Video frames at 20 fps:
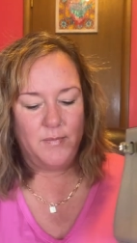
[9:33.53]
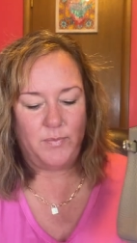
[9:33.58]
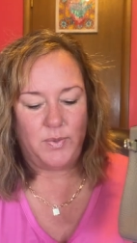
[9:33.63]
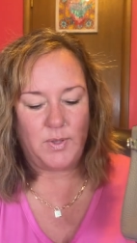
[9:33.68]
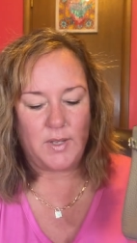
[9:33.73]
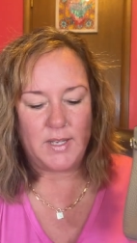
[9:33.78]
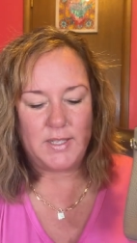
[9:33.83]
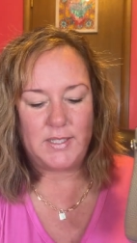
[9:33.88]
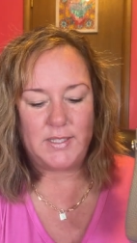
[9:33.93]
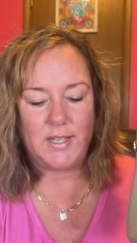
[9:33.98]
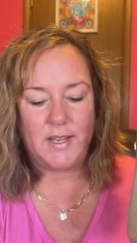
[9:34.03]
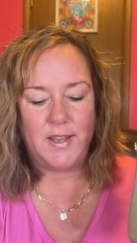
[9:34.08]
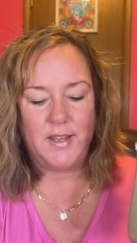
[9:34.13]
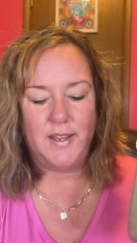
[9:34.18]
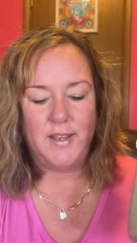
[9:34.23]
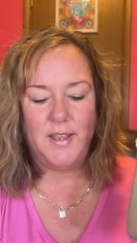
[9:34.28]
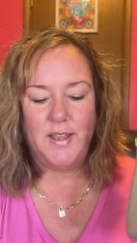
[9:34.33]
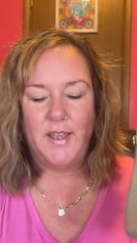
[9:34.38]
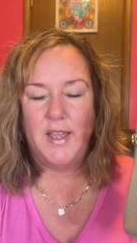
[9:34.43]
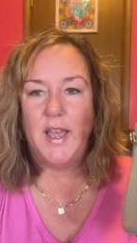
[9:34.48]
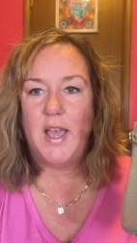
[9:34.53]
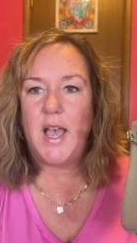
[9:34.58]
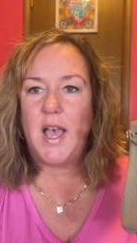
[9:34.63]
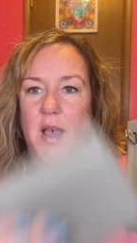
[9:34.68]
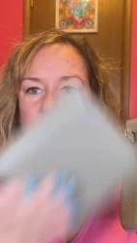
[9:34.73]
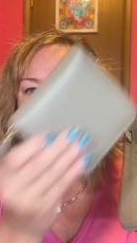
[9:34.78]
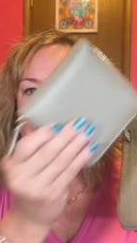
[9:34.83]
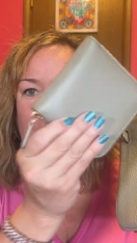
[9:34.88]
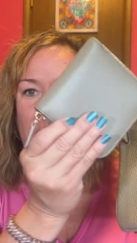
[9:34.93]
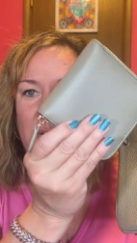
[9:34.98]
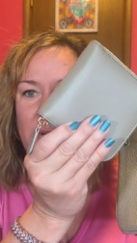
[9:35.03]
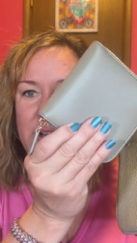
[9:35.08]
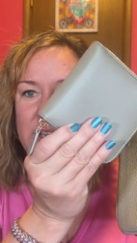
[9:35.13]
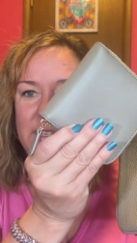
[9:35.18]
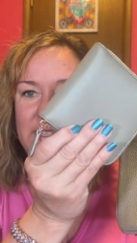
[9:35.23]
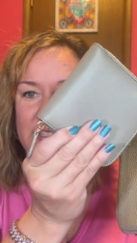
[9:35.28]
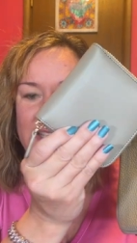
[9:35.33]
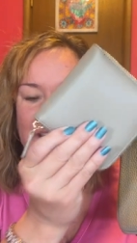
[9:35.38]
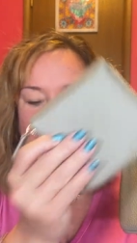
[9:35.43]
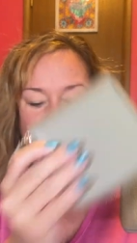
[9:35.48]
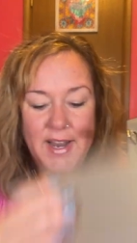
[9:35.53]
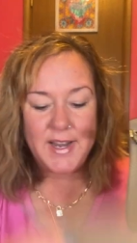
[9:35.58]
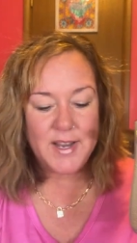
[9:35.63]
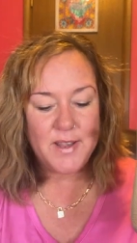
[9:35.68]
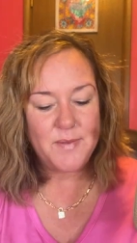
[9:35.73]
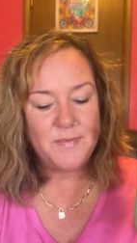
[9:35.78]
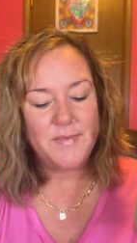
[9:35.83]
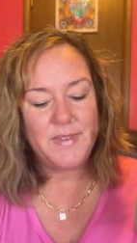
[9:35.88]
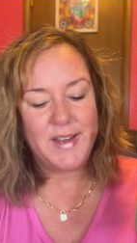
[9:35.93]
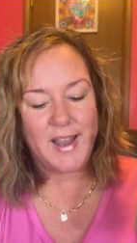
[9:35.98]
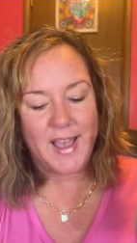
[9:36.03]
plus a, a bonus item.